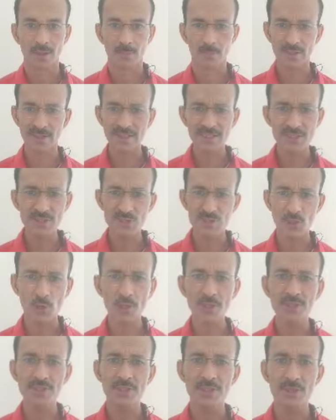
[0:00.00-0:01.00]
But it's
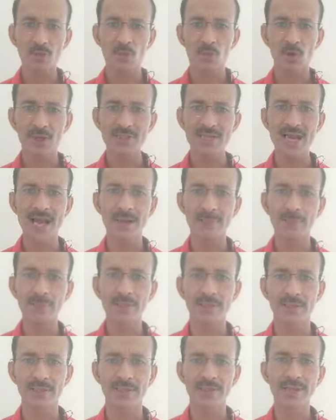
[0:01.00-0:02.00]
not what
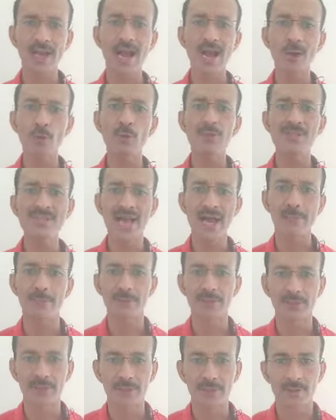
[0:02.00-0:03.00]
happened and how it
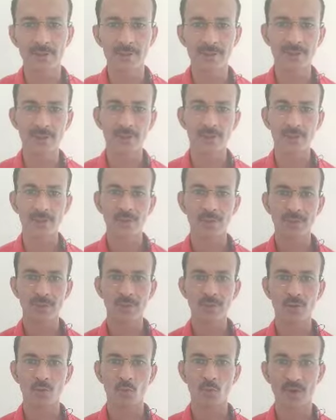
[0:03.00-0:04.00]
happened.
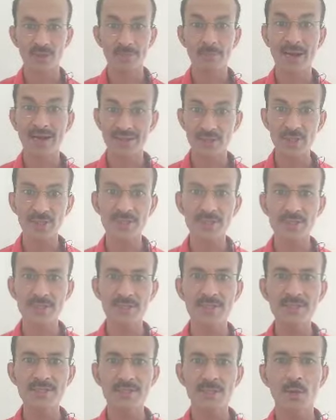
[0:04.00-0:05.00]
What matters
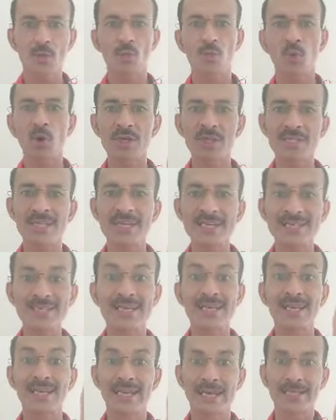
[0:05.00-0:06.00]
is what
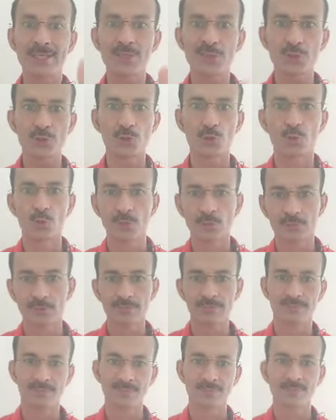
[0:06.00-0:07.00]
it led to.
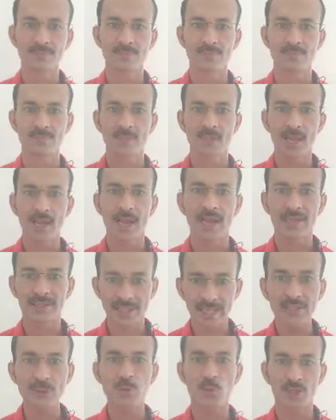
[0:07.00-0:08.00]

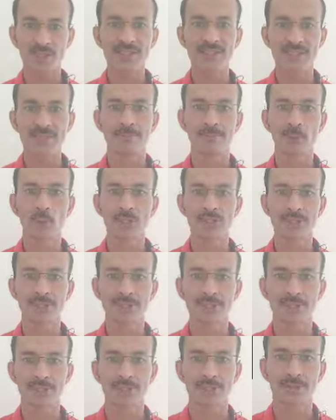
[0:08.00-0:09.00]
And that's what is
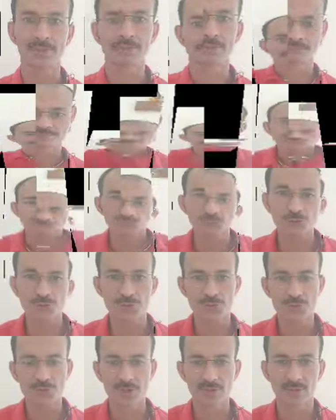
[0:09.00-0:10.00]
important. Elements
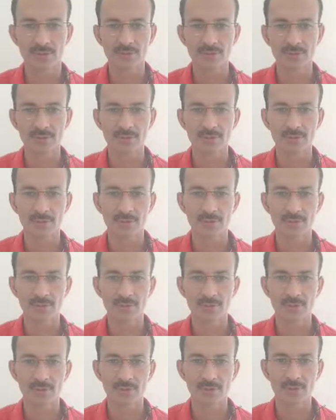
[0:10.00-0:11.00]
used
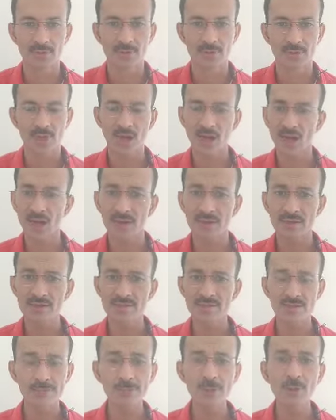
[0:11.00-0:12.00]
are
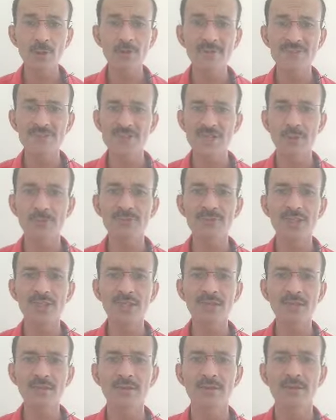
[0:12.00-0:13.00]
symbol of
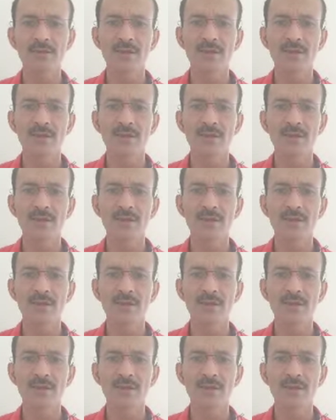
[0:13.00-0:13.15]
something